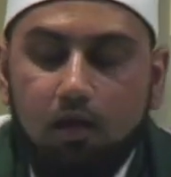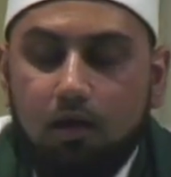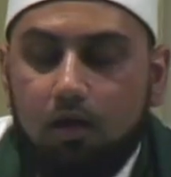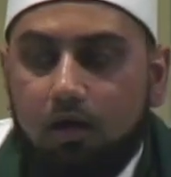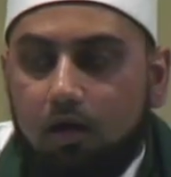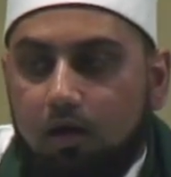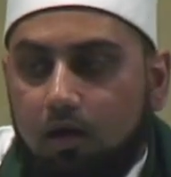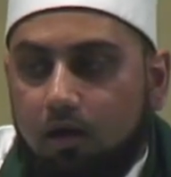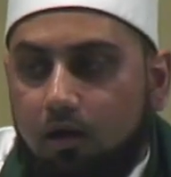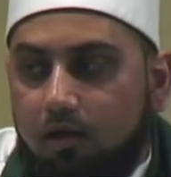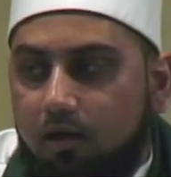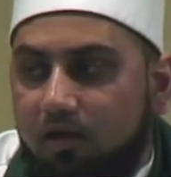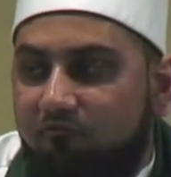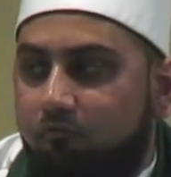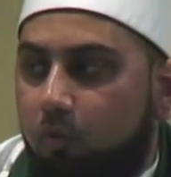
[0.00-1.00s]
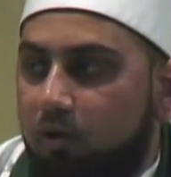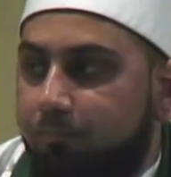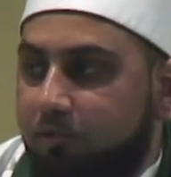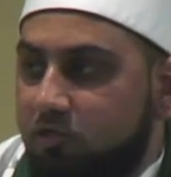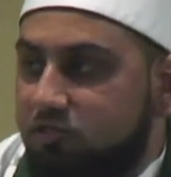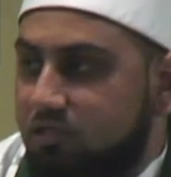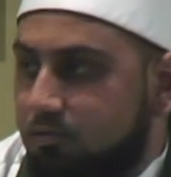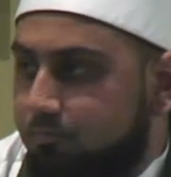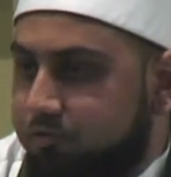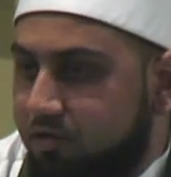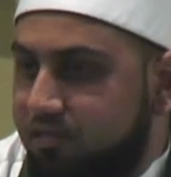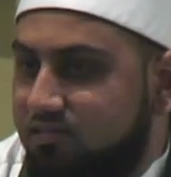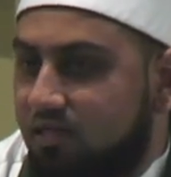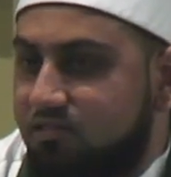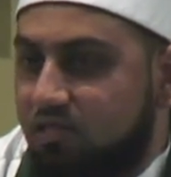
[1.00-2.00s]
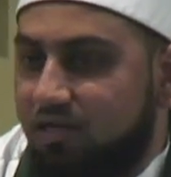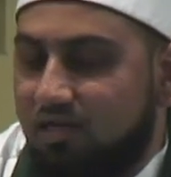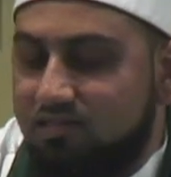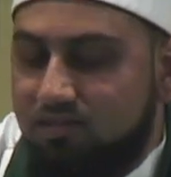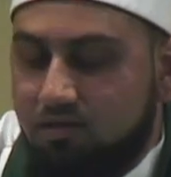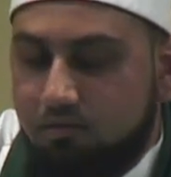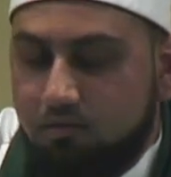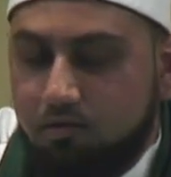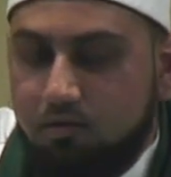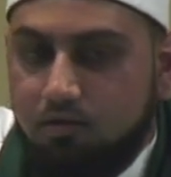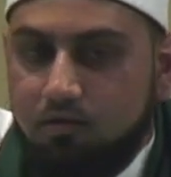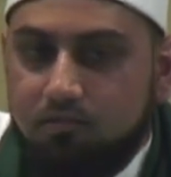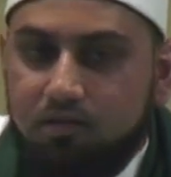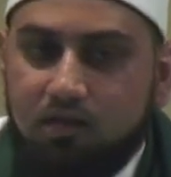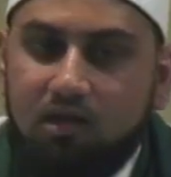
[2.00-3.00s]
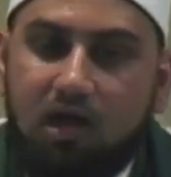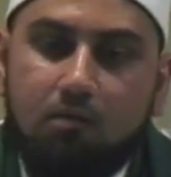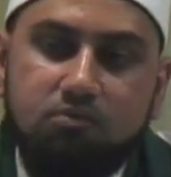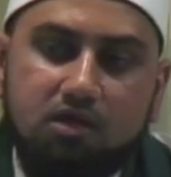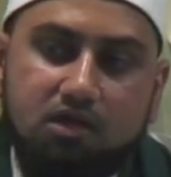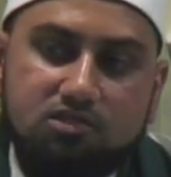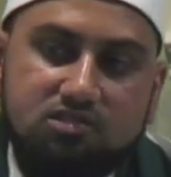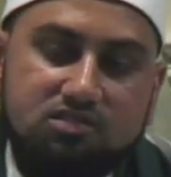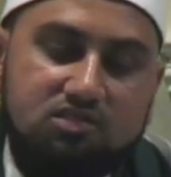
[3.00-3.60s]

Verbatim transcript: Uh, if one person prays that janazah, then the obligation is